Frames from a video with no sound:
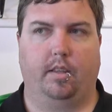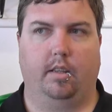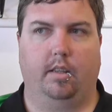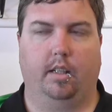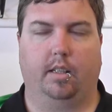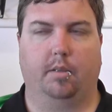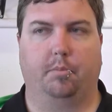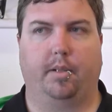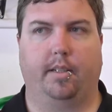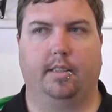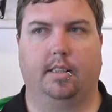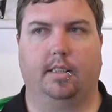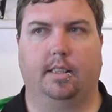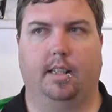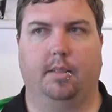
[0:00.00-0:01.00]
The
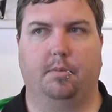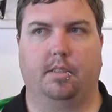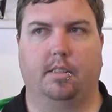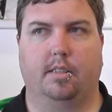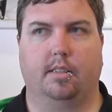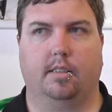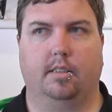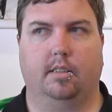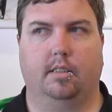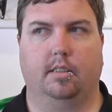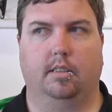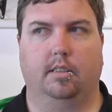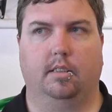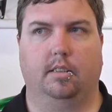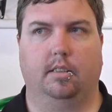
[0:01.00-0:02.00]
compressiceps
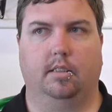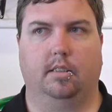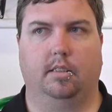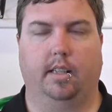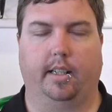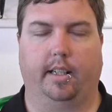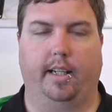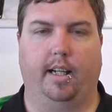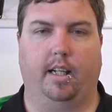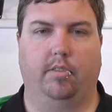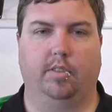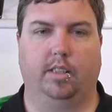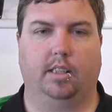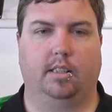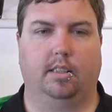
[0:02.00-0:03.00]
and
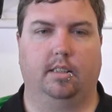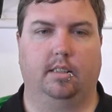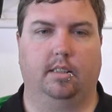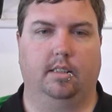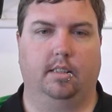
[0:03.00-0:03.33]
calvus,